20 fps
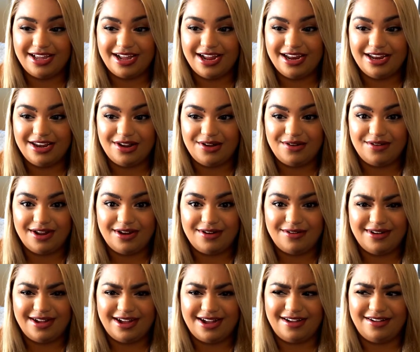I know I
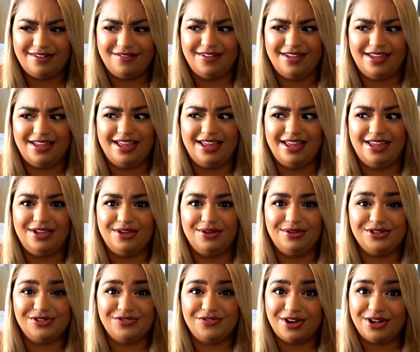don't have a
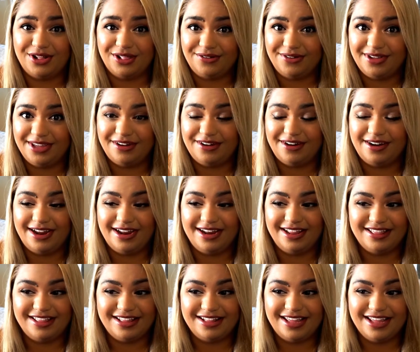huge following or
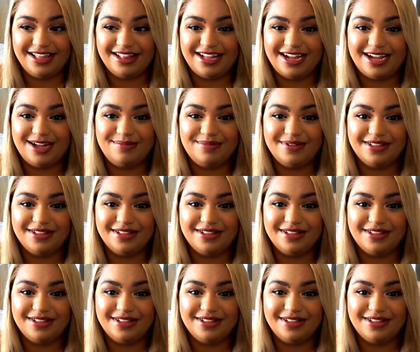anything like that,